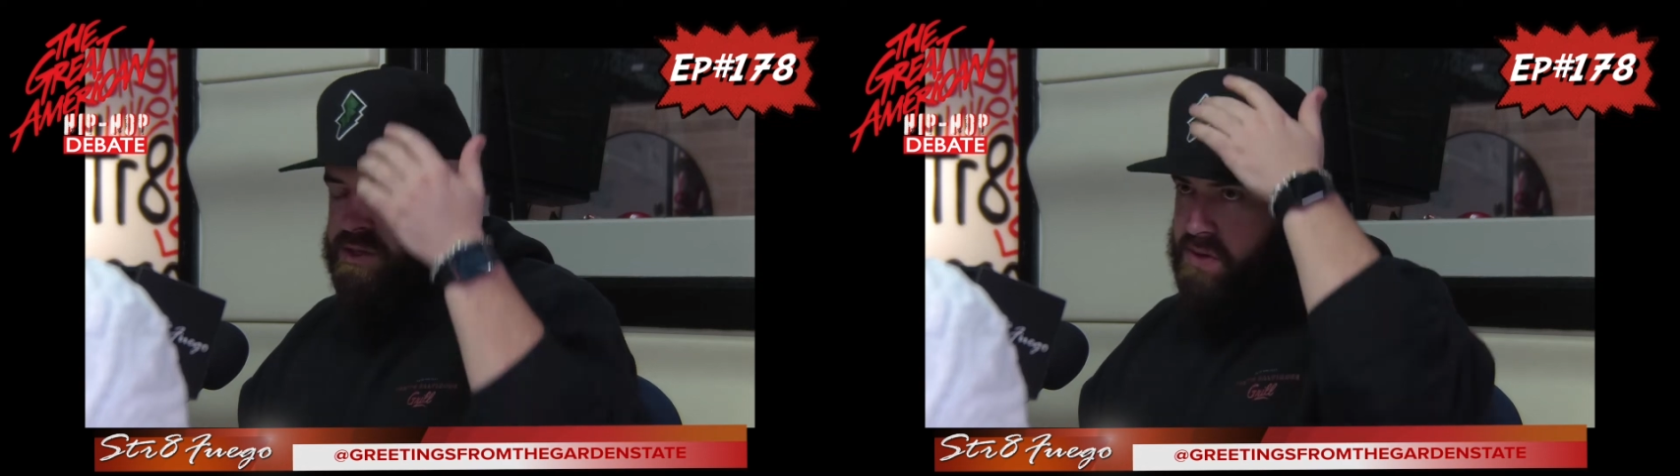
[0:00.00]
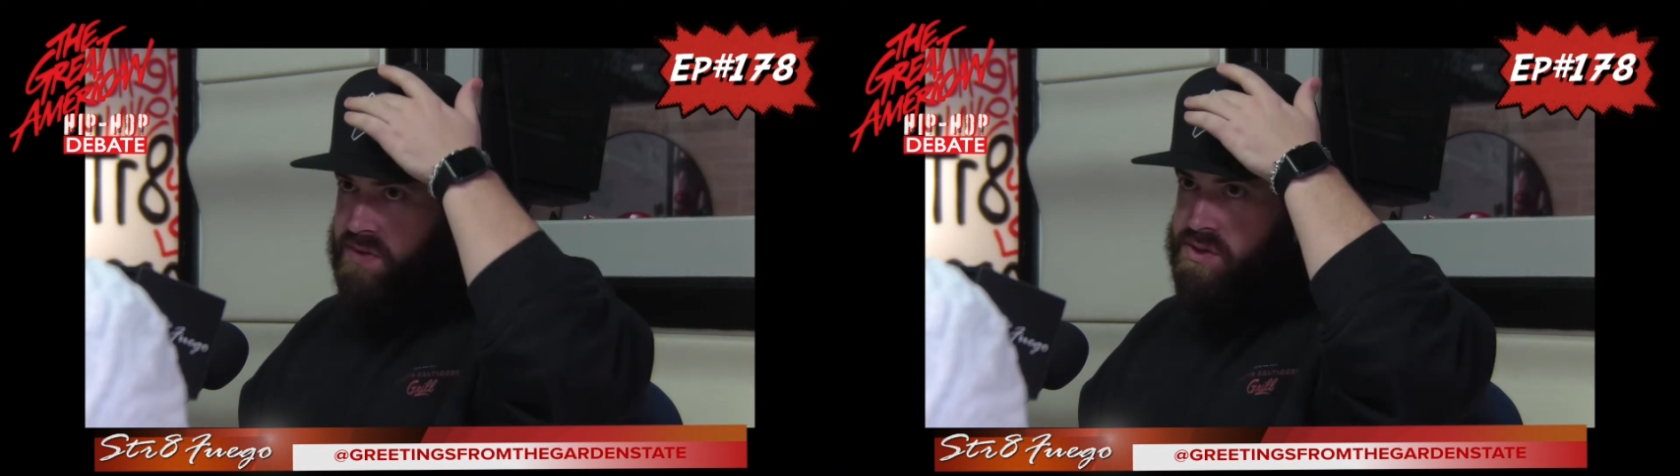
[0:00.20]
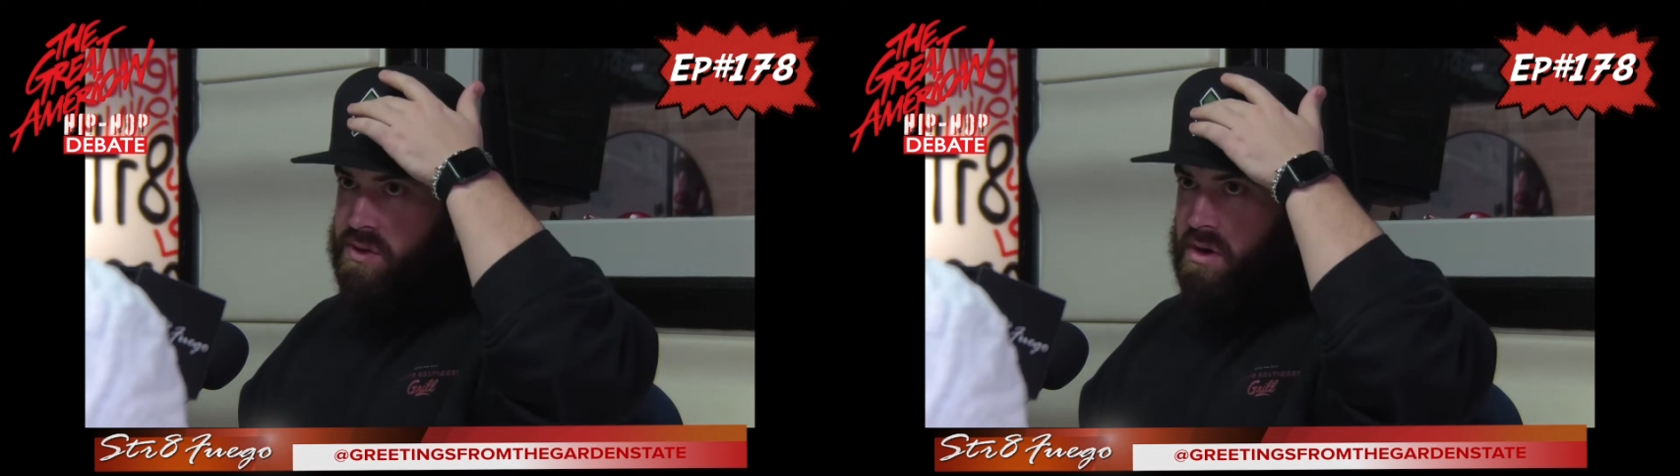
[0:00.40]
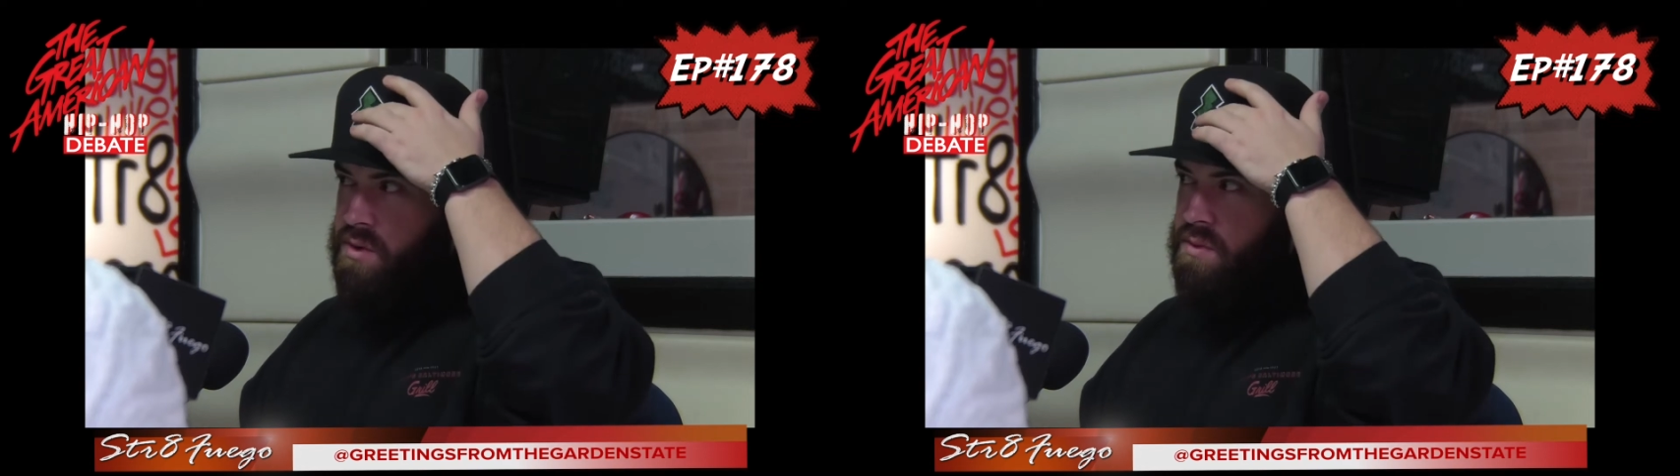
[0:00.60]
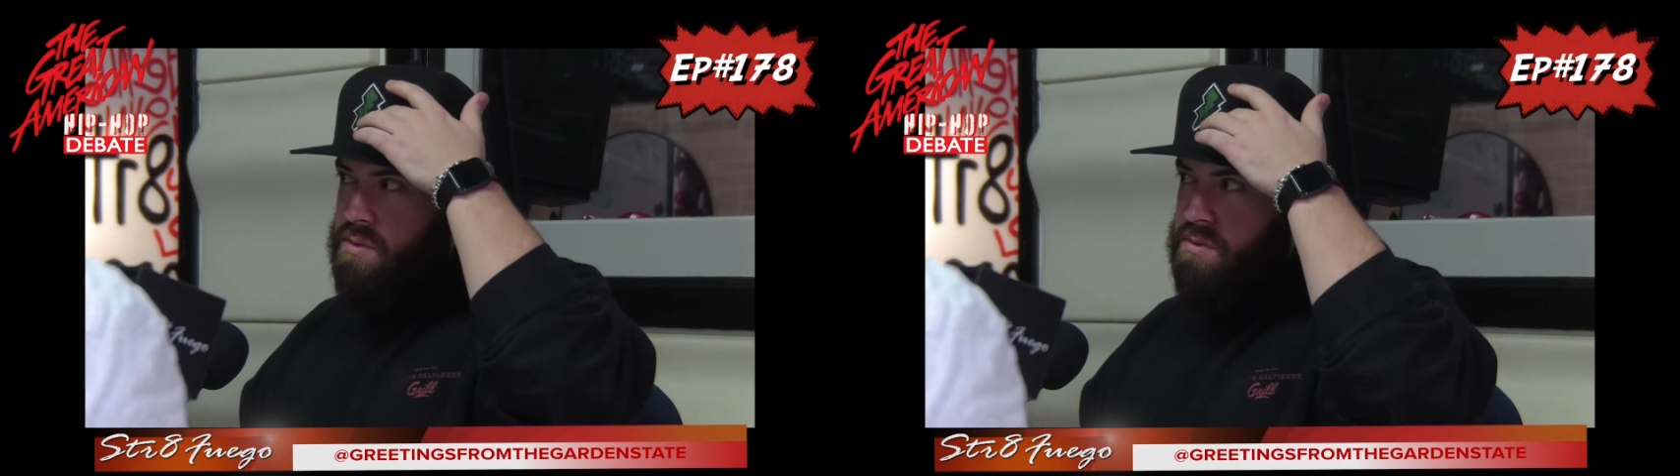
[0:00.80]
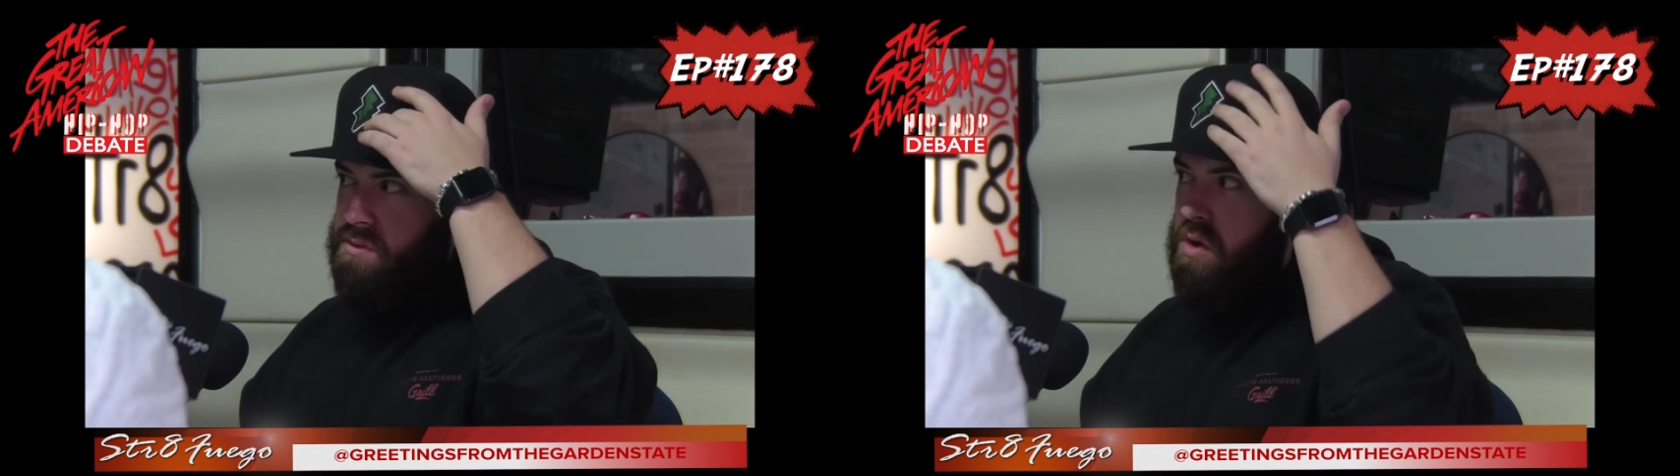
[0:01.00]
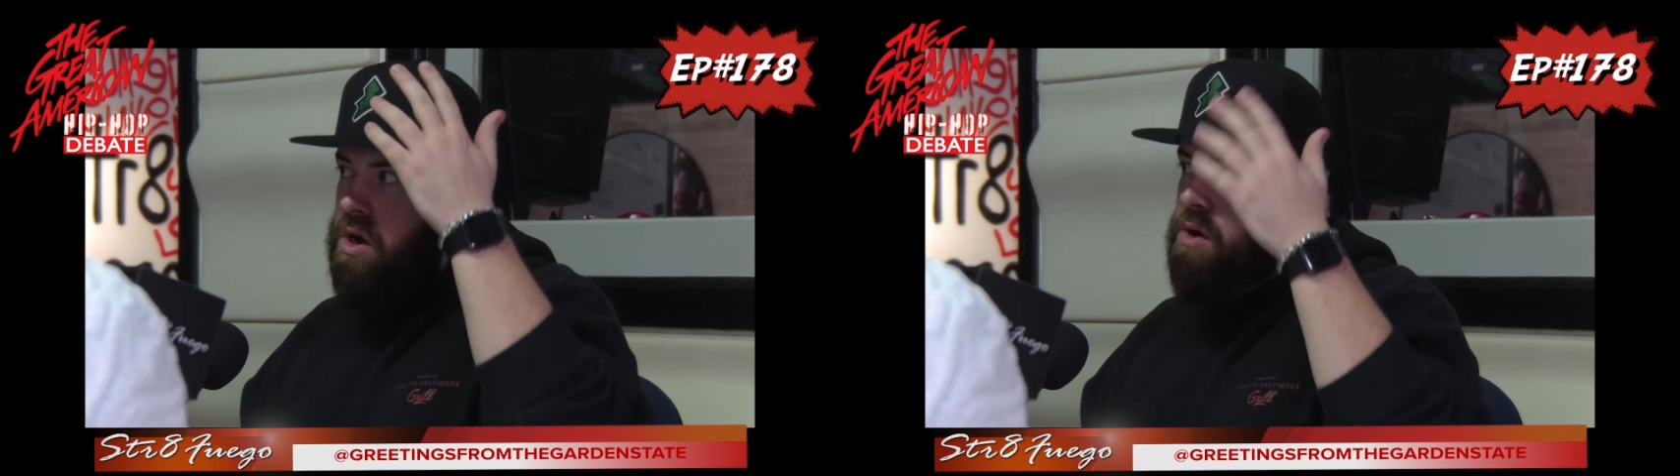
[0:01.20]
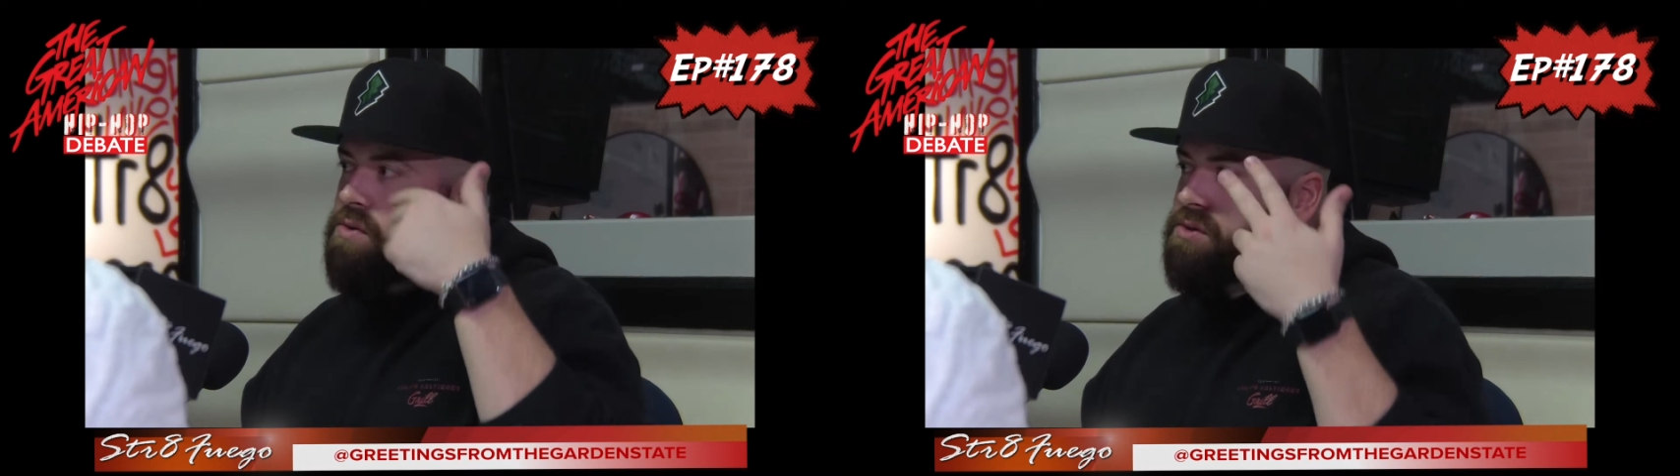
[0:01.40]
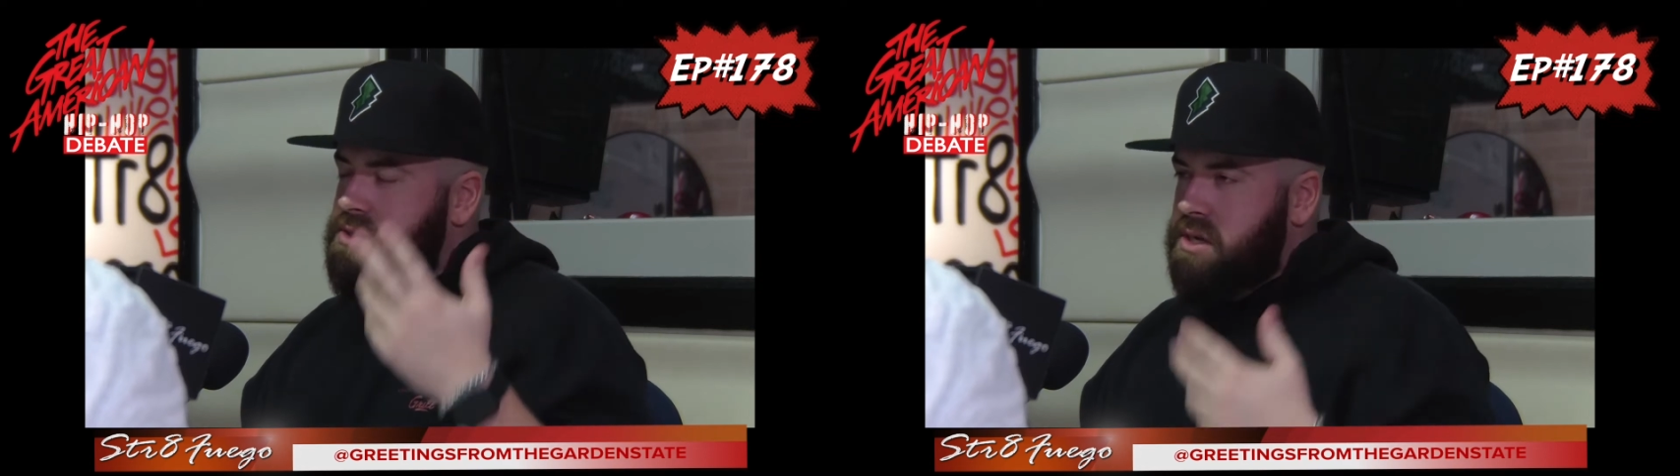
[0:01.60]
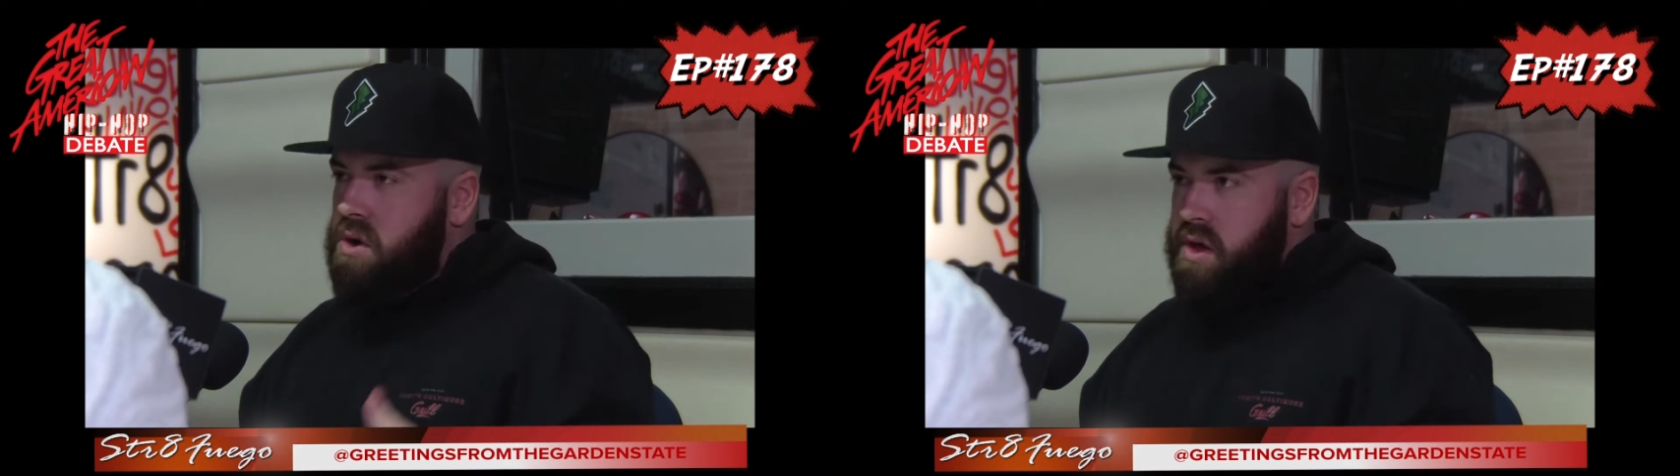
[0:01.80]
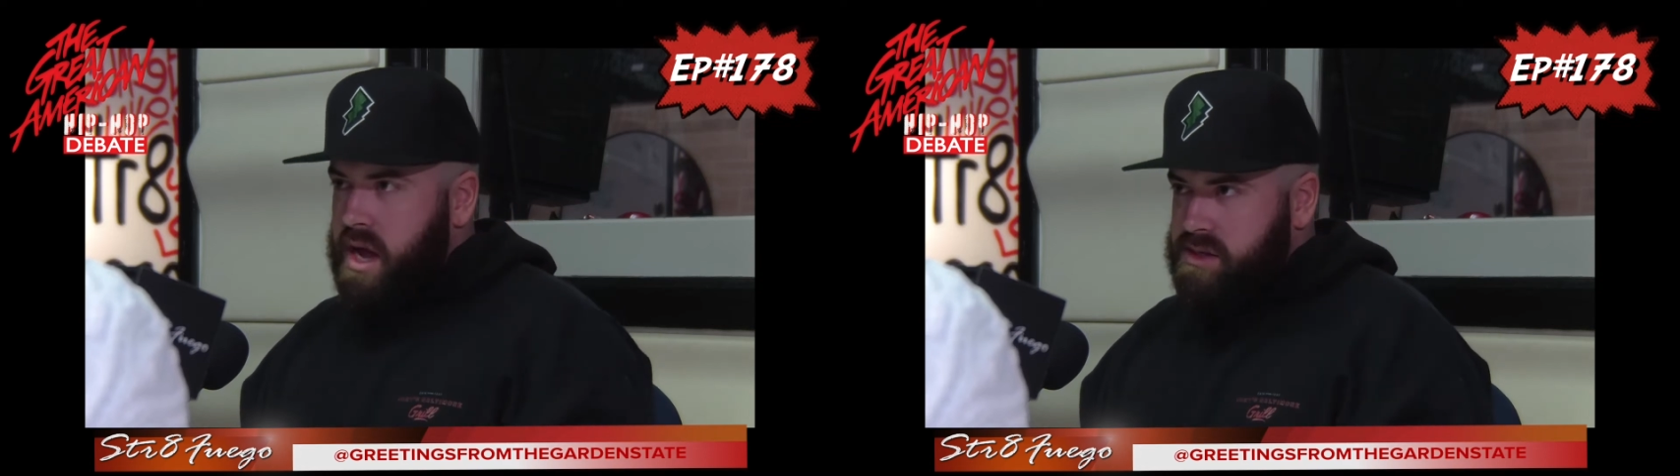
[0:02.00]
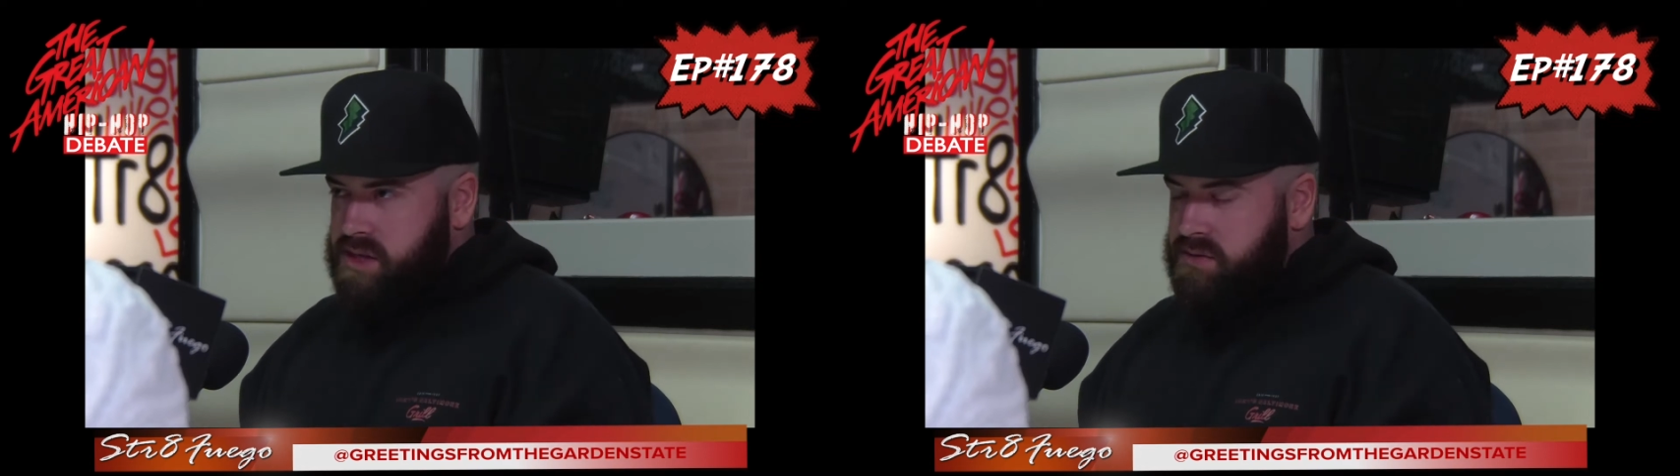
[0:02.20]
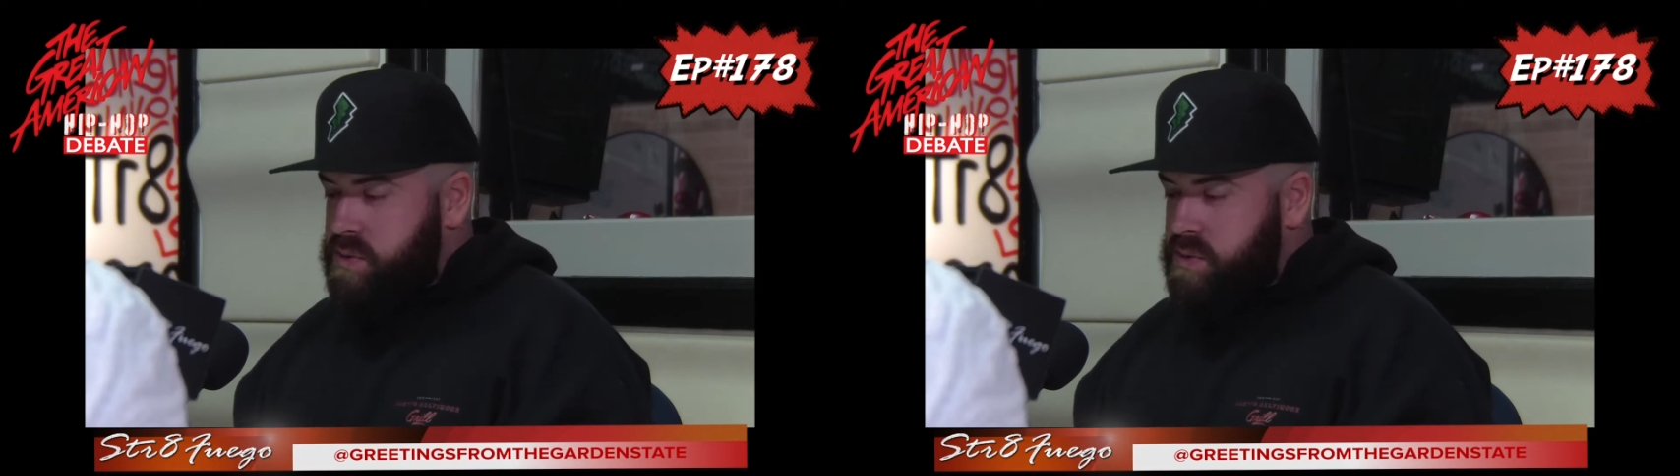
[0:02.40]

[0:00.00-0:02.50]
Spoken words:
So like these are our new logos and like all that kind of stuff. So we